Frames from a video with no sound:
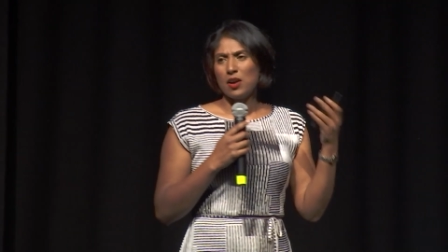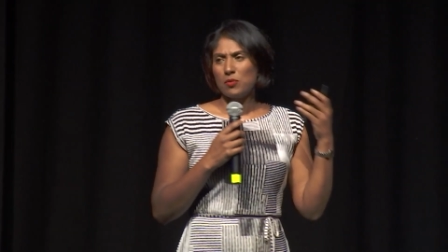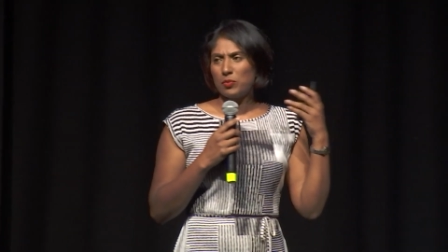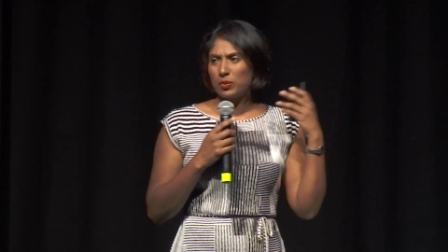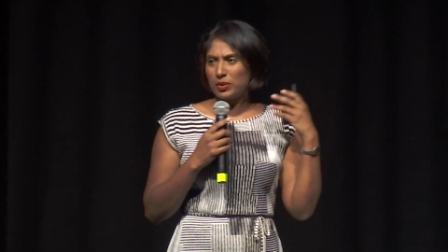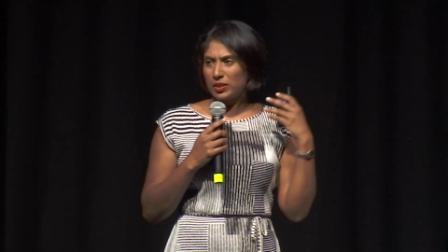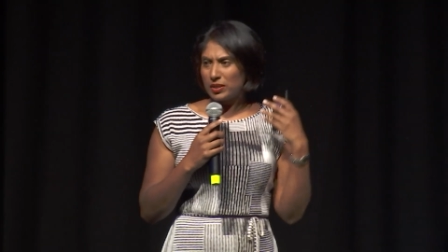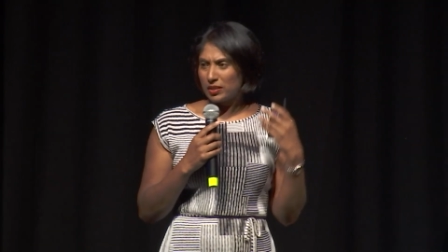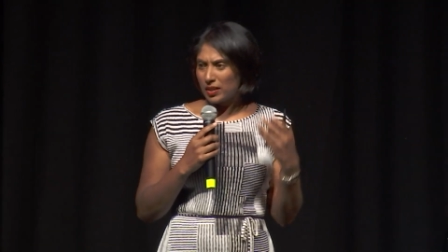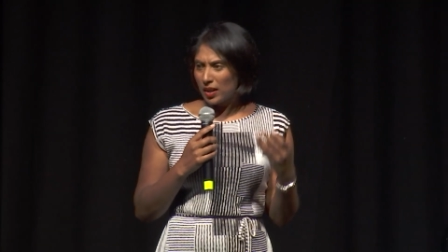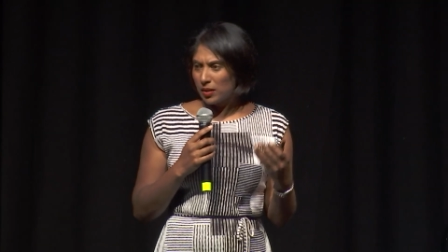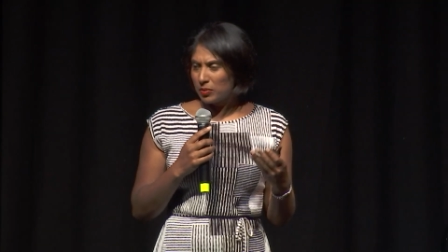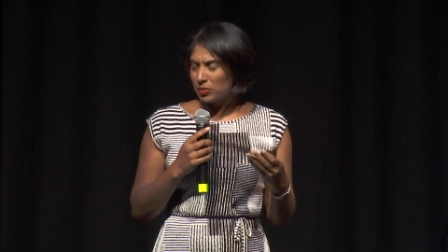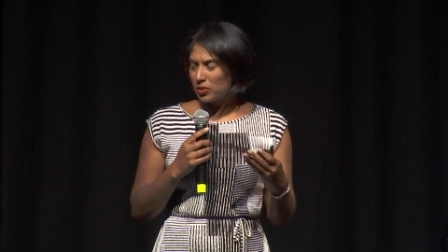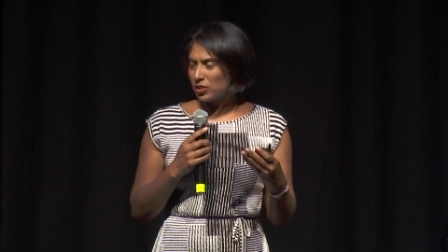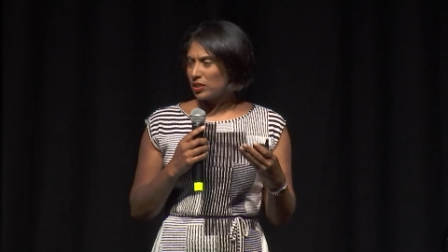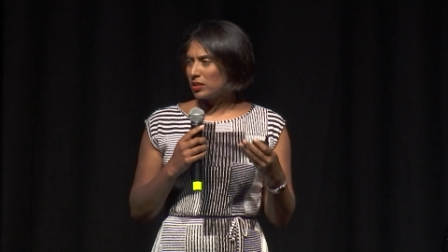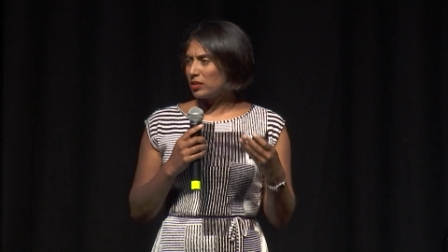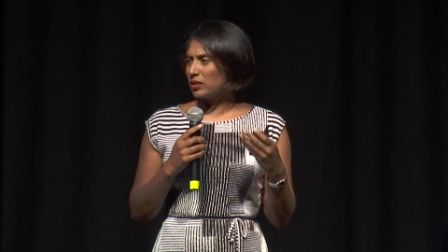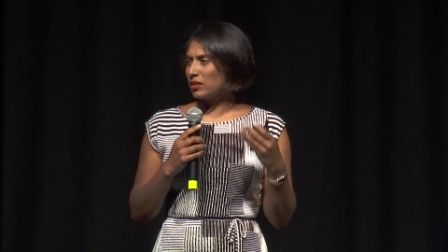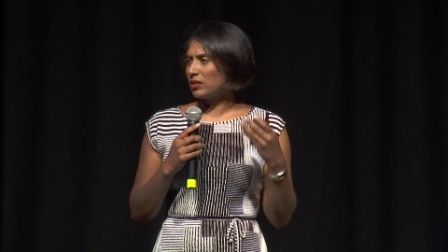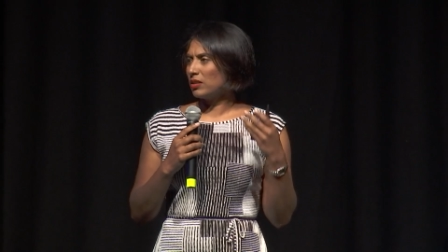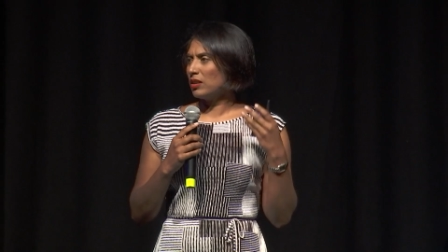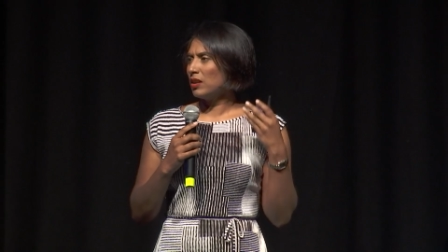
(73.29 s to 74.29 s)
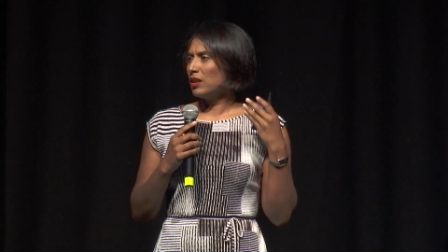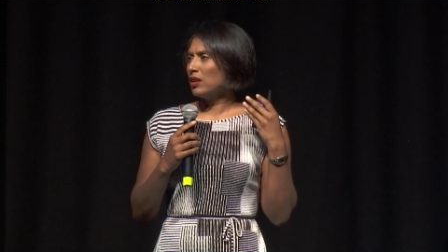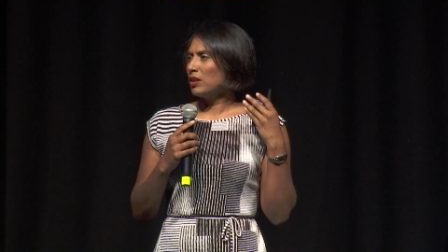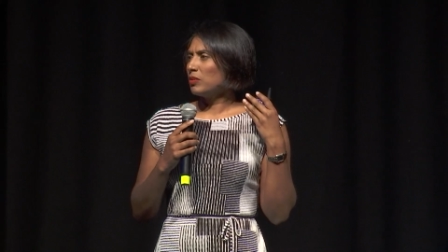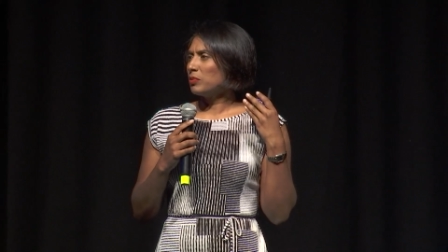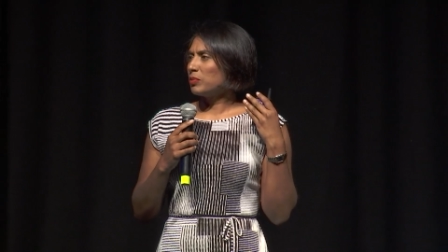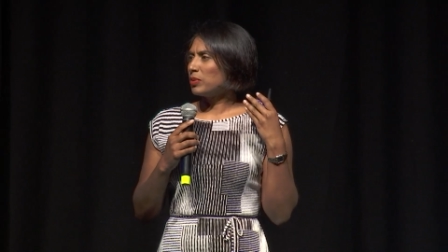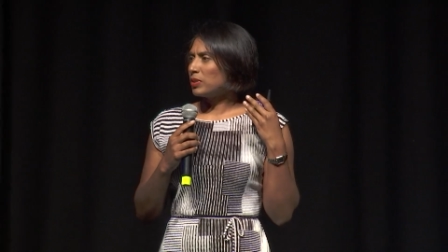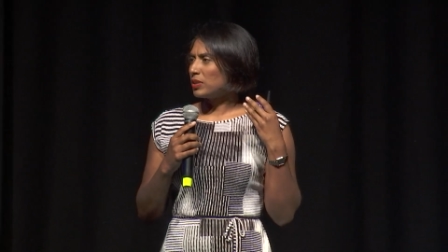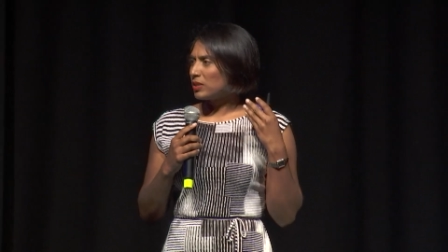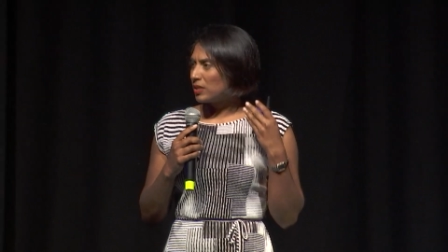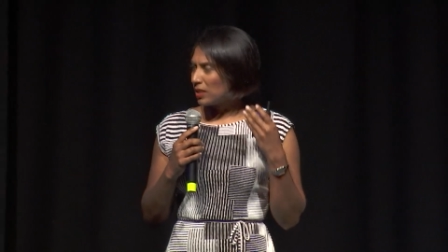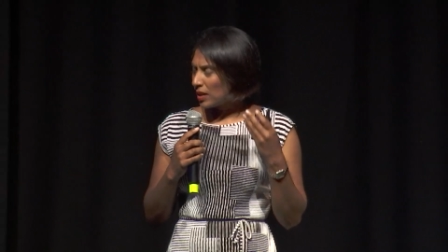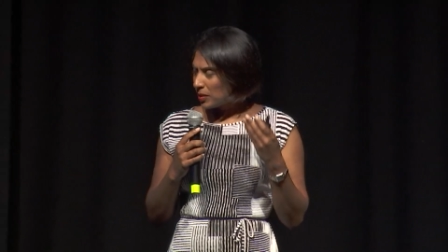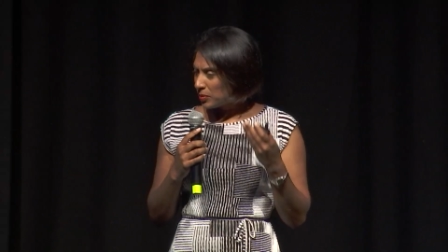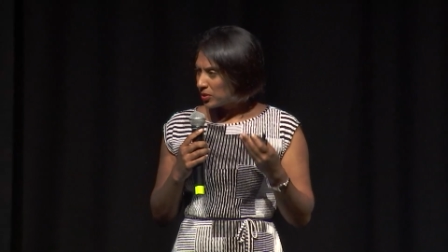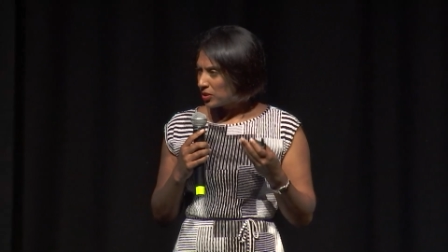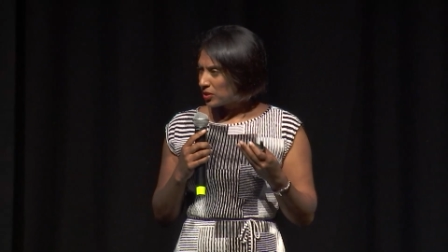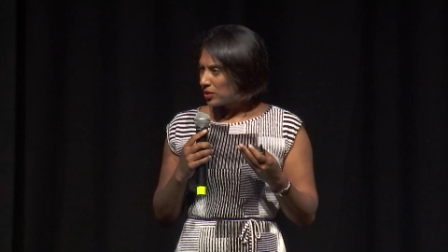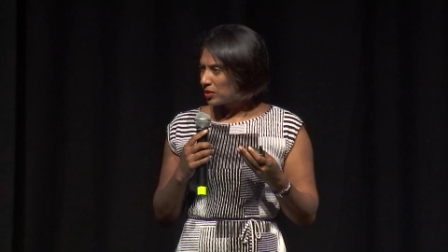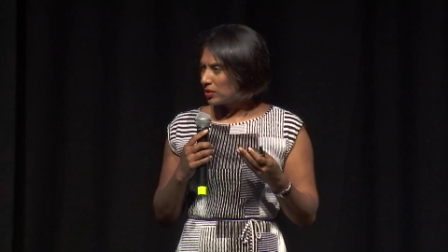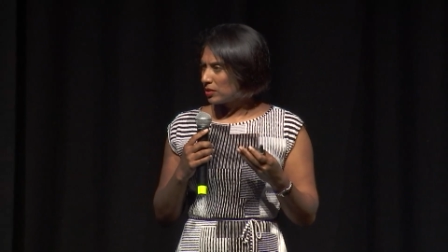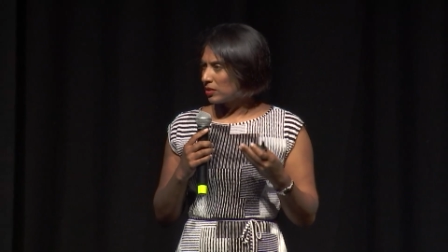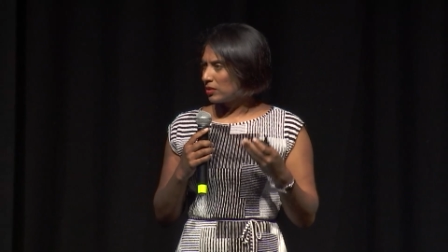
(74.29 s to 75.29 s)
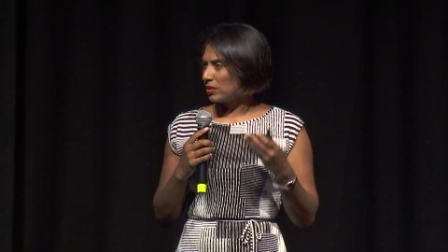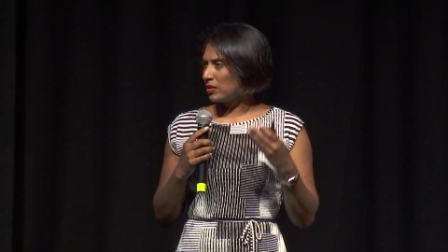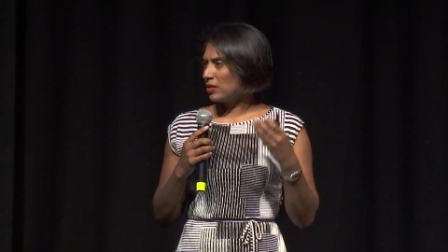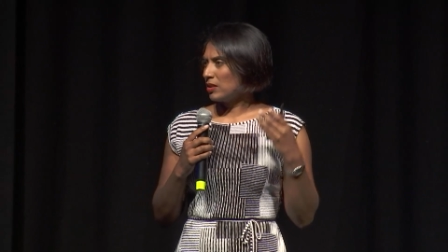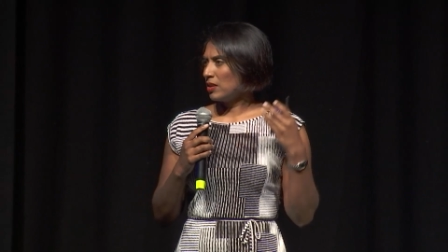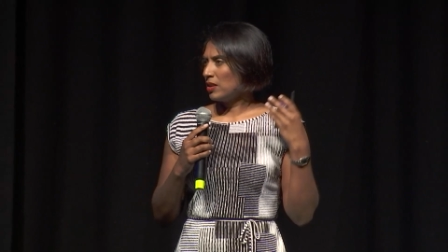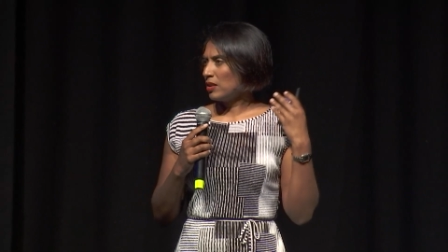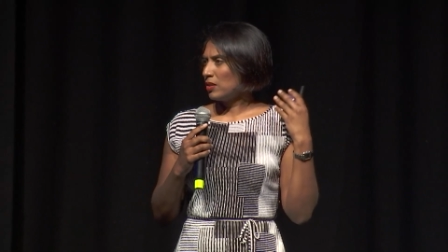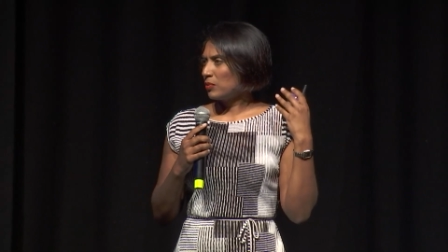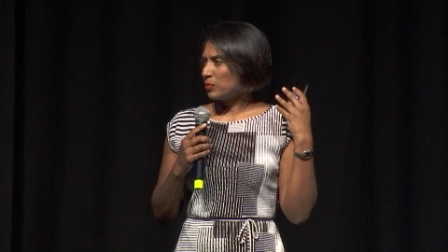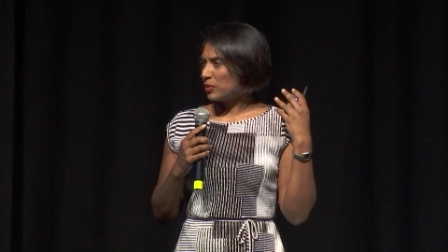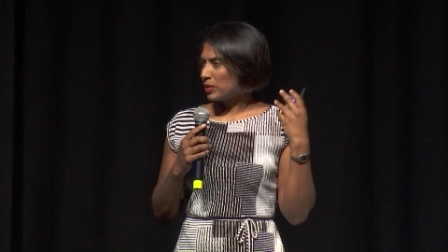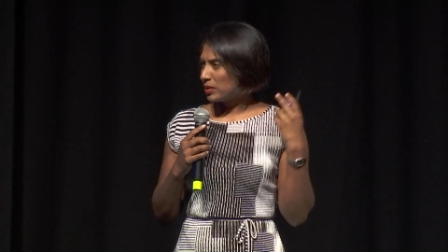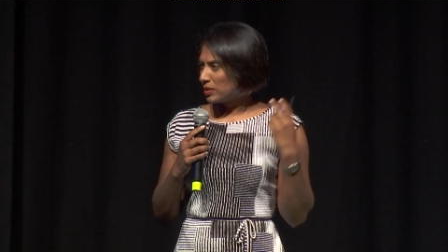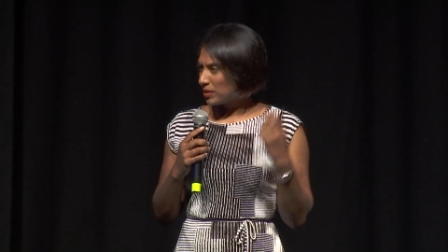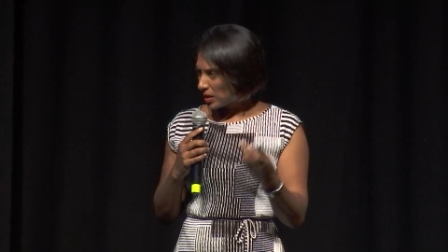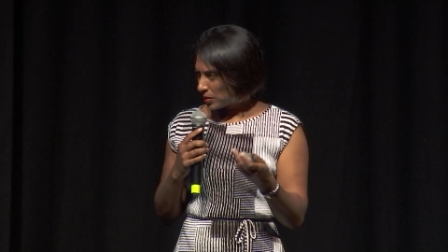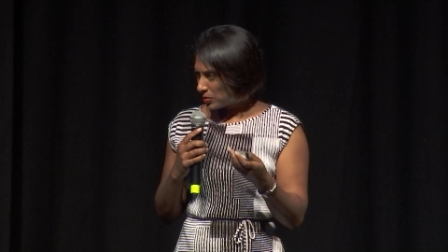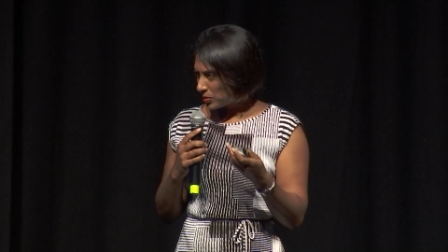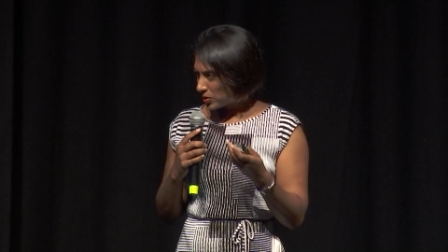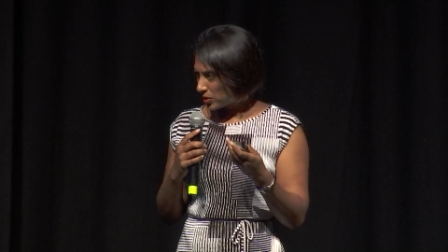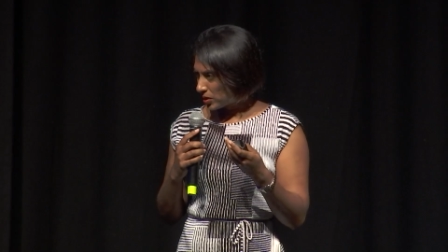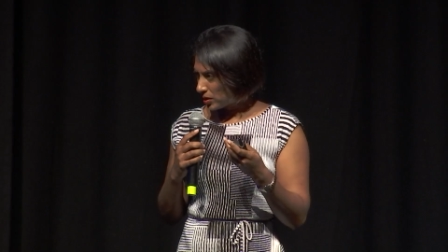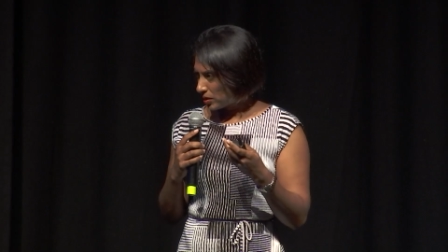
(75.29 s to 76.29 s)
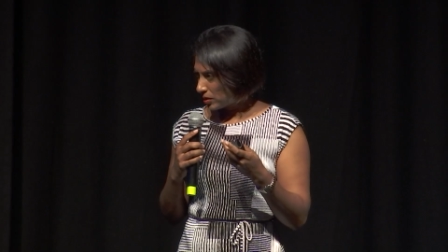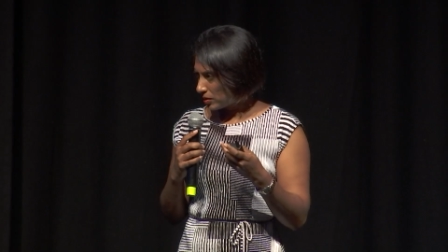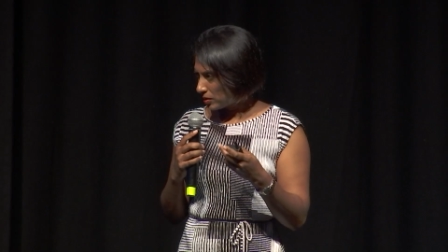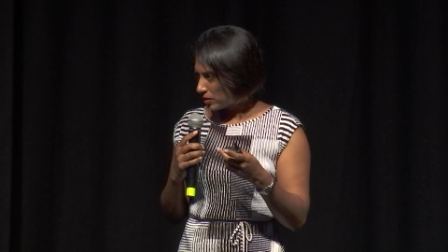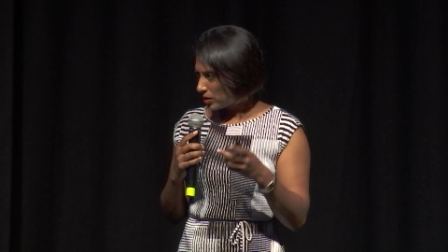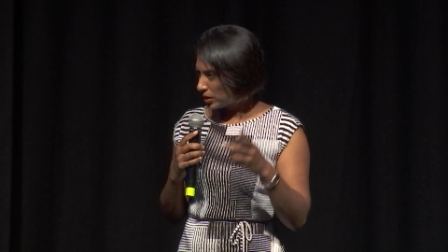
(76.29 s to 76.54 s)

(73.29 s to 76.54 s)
Perception, perception, perception.